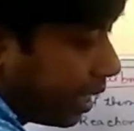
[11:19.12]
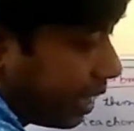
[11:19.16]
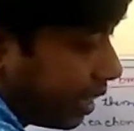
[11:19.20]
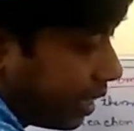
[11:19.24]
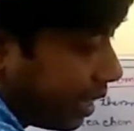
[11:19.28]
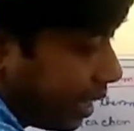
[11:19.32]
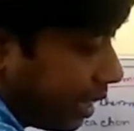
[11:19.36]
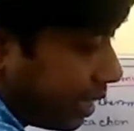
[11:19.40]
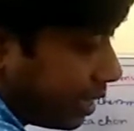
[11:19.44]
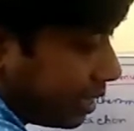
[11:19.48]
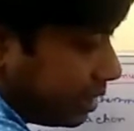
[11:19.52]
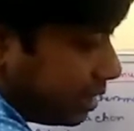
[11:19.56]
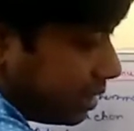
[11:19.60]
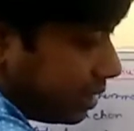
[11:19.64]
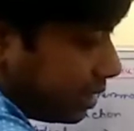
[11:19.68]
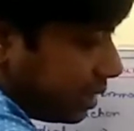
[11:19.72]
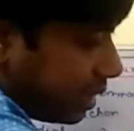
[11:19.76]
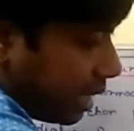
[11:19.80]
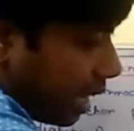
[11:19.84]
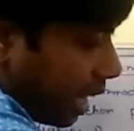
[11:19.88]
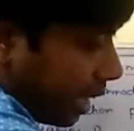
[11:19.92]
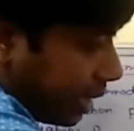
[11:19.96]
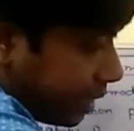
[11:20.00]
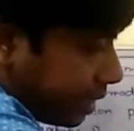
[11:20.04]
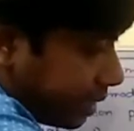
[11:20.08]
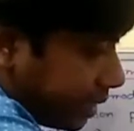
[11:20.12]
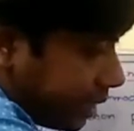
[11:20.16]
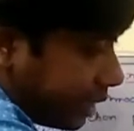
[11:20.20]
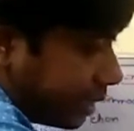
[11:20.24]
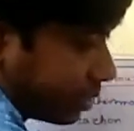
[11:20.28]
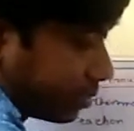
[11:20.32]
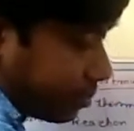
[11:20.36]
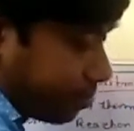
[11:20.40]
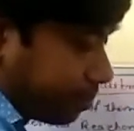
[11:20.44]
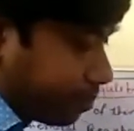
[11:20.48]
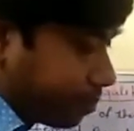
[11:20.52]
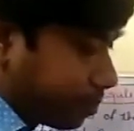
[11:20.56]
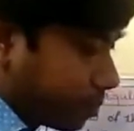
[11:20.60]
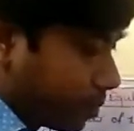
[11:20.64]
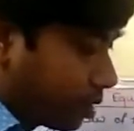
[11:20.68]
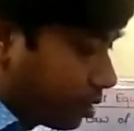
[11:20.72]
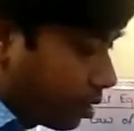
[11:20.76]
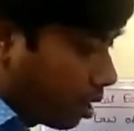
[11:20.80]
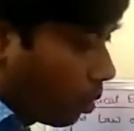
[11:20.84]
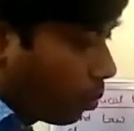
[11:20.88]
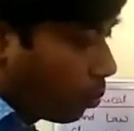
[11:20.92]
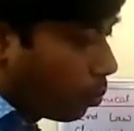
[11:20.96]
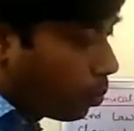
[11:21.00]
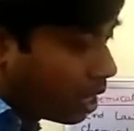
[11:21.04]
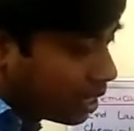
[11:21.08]
Ni GIT.
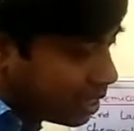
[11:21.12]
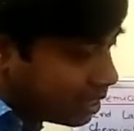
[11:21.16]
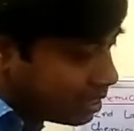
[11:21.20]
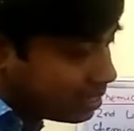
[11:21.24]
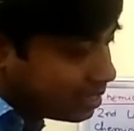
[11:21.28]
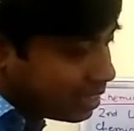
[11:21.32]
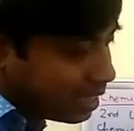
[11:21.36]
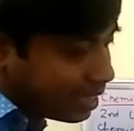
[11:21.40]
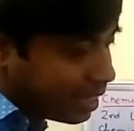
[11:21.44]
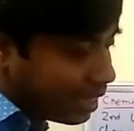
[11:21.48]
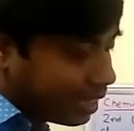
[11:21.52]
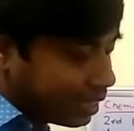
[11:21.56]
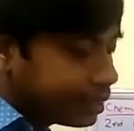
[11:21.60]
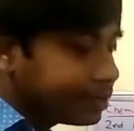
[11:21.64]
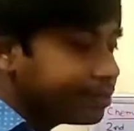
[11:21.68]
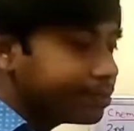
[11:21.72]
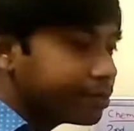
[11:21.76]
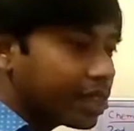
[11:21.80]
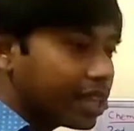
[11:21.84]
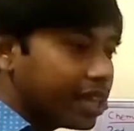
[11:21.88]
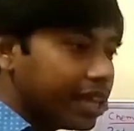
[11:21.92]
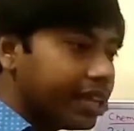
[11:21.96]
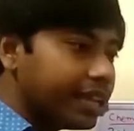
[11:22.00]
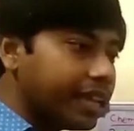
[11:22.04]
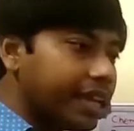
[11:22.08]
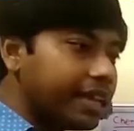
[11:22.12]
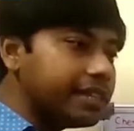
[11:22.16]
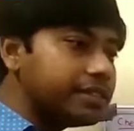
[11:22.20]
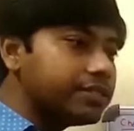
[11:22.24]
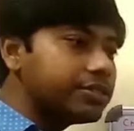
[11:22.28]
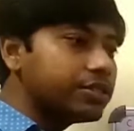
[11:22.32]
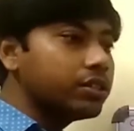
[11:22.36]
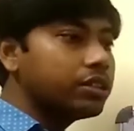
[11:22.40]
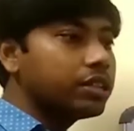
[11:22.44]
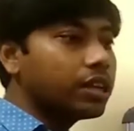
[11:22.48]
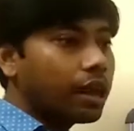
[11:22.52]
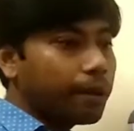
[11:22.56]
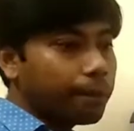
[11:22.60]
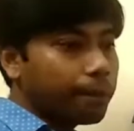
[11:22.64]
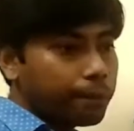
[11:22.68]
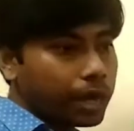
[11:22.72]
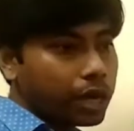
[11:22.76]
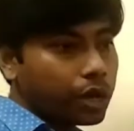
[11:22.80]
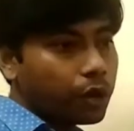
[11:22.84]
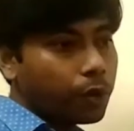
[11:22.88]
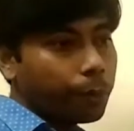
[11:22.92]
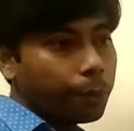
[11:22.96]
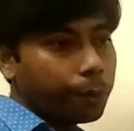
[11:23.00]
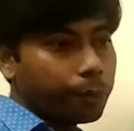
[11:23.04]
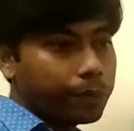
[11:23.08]
Now what is Ni? Ni is your
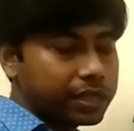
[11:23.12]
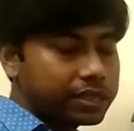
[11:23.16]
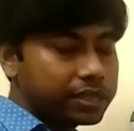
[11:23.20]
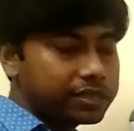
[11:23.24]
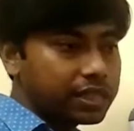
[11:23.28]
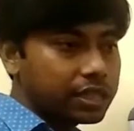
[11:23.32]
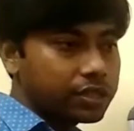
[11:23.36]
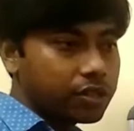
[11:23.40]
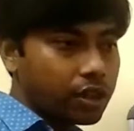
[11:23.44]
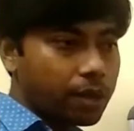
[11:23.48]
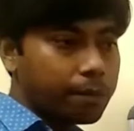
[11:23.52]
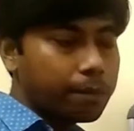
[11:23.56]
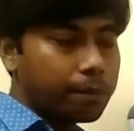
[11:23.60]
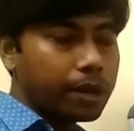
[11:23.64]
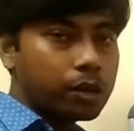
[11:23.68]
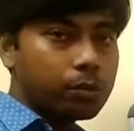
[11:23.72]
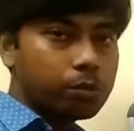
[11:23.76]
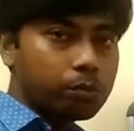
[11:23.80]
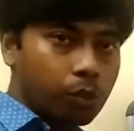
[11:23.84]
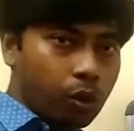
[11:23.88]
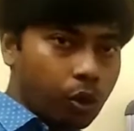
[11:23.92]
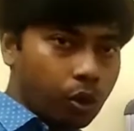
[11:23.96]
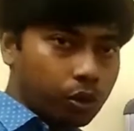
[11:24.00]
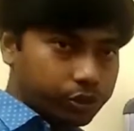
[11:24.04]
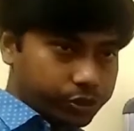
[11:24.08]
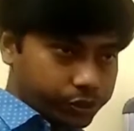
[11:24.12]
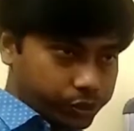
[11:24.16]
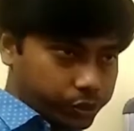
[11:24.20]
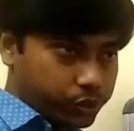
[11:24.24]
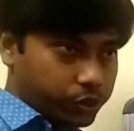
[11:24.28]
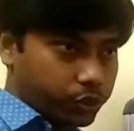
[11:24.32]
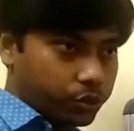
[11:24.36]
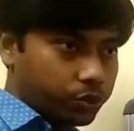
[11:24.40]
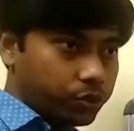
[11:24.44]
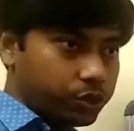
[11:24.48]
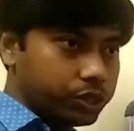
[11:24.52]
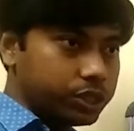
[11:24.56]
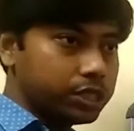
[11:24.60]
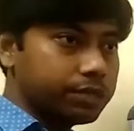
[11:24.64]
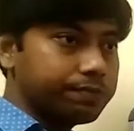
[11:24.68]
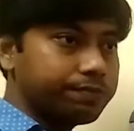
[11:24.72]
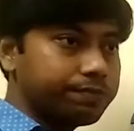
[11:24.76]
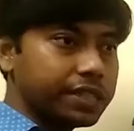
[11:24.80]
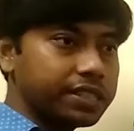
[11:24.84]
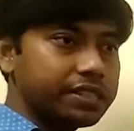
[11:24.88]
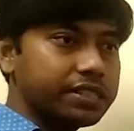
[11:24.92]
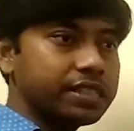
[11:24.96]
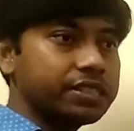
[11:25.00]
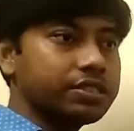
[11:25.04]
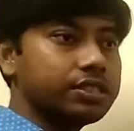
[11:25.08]
number of mixture, number of moles which is
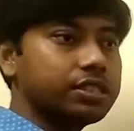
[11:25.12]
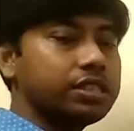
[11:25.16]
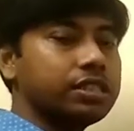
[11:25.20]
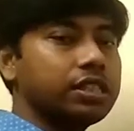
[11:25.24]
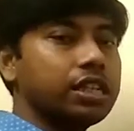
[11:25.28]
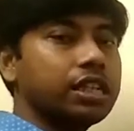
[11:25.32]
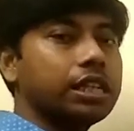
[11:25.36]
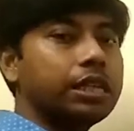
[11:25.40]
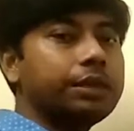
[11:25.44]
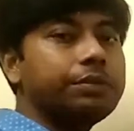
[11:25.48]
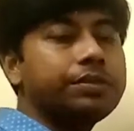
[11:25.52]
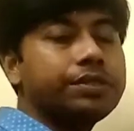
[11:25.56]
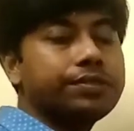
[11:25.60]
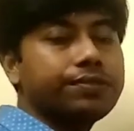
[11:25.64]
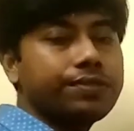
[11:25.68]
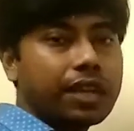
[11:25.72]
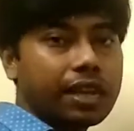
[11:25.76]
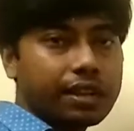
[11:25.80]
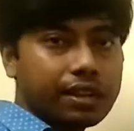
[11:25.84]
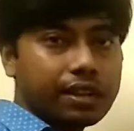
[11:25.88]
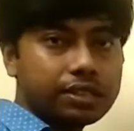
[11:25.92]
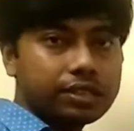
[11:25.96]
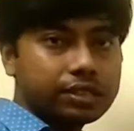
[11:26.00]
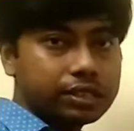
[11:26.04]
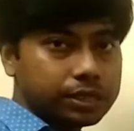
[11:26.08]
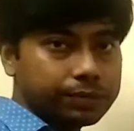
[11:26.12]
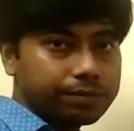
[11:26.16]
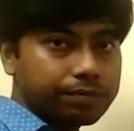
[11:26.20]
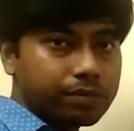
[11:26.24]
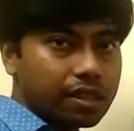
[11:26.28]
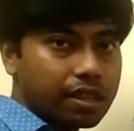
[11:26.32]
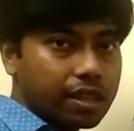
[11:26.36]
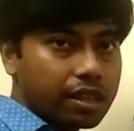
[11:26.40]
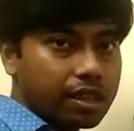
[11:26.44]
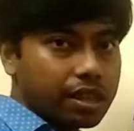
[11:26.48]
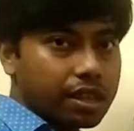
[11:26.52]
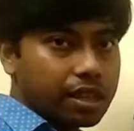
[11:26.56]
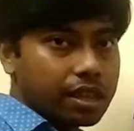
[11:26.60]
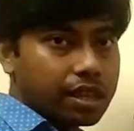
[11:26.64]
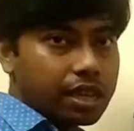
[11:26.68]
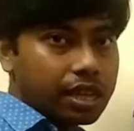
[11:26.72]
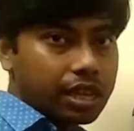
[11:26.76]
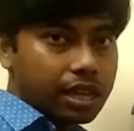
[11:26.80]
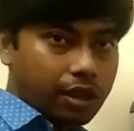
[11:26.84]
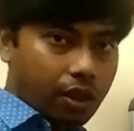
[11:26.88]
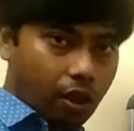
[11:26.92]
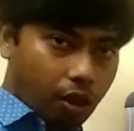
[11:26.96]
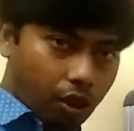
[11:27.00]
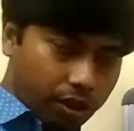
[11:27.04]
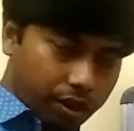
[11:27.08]
present in the Gibbs free energy
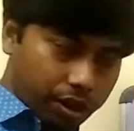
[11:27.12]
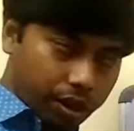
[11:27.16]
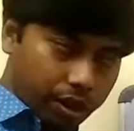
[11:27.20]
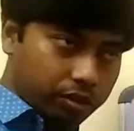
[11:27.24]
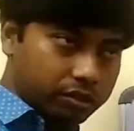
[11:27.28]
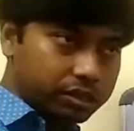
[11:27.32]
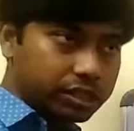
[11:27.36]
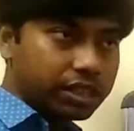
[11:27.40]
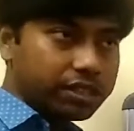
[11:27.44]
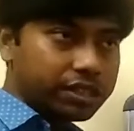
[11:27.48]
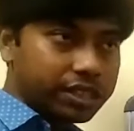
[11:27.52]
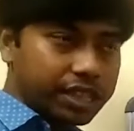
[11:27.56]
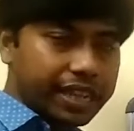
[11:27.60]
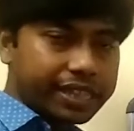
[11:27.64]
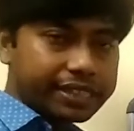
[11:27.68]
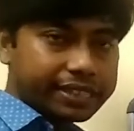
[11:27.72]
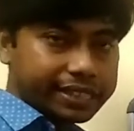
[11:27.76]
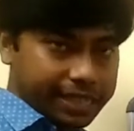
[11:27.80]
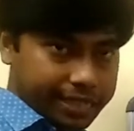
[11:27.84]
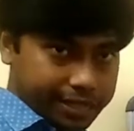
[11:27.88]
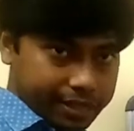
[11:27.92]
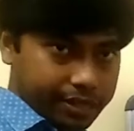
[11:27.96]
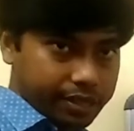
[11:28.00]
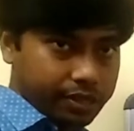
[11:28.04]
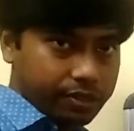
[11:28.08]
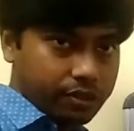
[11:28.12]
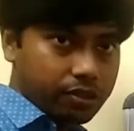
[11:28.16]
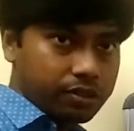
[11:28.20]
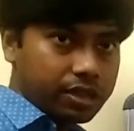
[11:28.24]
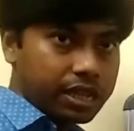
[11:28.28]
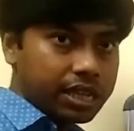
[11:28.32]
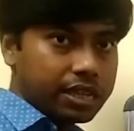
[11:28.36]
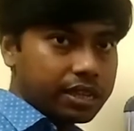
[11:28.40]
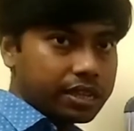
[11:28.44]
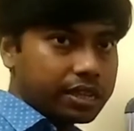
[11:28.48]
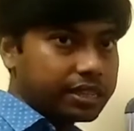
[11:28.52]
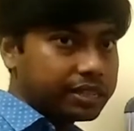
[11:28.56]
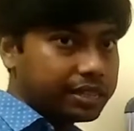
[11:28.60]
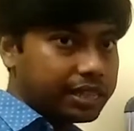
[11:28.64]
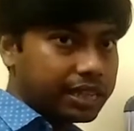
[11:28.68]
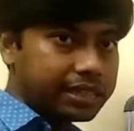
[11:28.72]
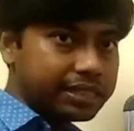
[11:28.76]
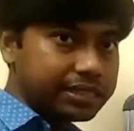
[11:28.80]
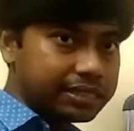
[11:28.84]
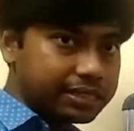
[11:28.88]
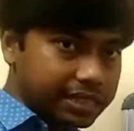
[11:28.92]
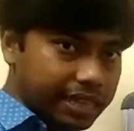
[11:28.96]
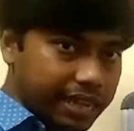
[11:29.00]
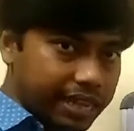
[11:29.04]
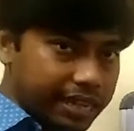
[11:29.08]
on the reactant, okay,
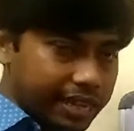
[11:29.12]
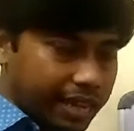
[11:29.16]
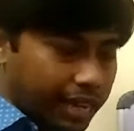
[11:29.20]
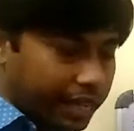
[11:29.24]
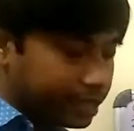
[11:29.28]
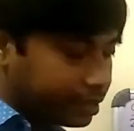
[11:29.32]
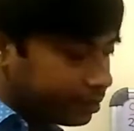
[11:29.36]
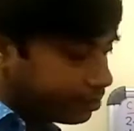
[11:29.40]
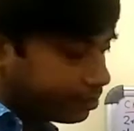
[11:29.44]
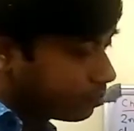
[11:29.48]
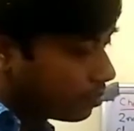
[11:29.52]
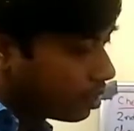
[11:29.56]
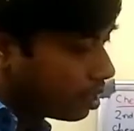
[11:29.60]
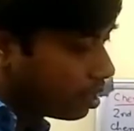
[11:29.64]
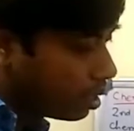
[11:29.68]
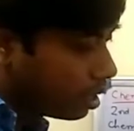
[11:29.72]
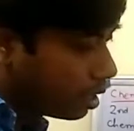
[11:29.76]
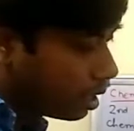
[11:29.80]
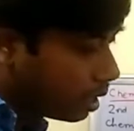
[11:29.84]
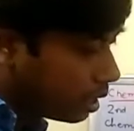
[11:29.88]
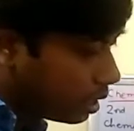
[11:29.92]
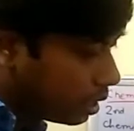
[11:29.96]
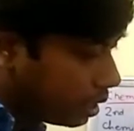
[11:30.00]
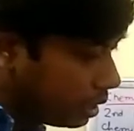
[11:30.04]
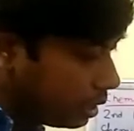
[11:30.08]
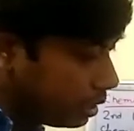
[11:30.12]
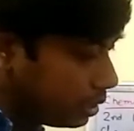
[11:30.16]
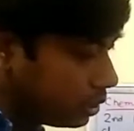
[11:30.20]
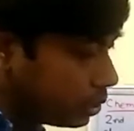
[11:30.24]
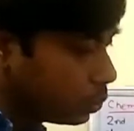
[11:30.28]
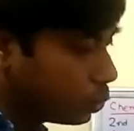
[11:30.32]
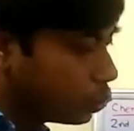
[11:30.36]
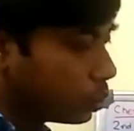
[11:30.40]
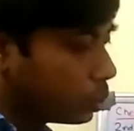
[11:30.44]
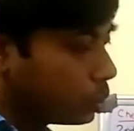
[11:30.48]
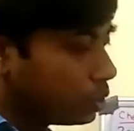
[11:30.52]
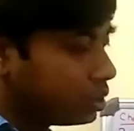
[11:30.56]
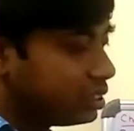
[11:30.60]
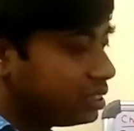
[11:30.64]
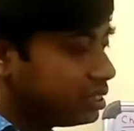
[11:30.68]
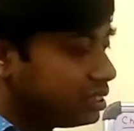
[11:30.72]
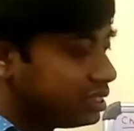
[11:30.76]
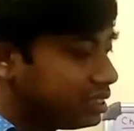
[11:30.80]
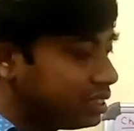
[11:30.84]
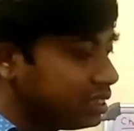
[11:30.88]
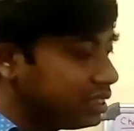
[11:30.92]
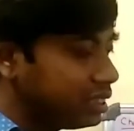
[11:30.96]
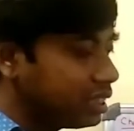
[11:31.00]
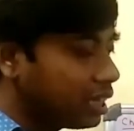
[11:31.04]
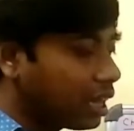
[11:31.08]
that is Ni into
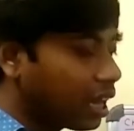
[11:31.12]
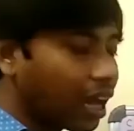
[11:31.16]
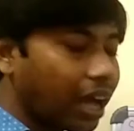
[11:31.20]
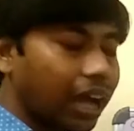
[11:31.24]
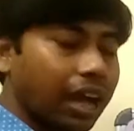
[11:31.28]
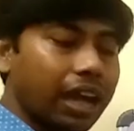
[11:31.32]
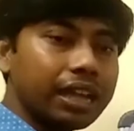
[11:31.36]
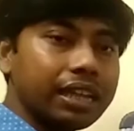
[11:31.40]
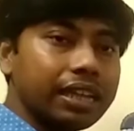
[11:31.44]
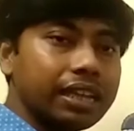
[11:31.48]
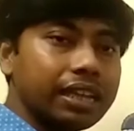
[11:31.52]
GIT.